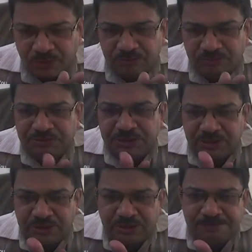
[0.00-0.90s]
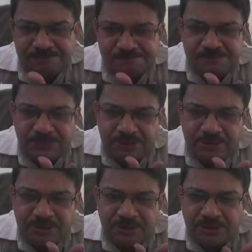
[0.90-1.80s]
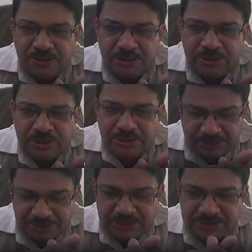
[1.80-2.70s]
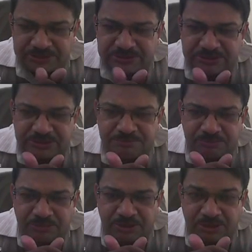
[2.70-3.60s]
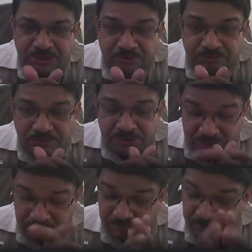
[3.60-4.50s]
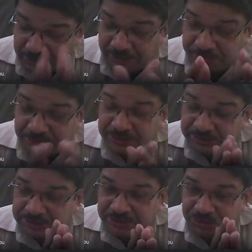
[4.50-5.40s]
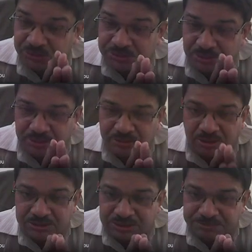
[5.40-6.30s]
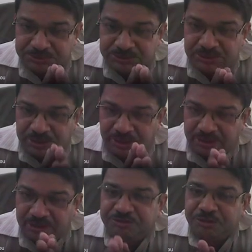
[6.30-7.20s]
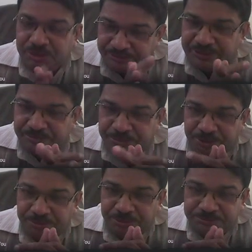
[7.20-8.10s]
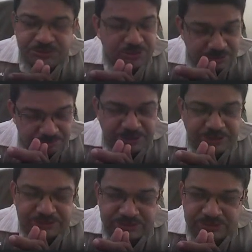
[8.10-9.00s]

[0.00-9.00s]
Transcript: we will need these, try to understand those concepts, and if you have any problems, please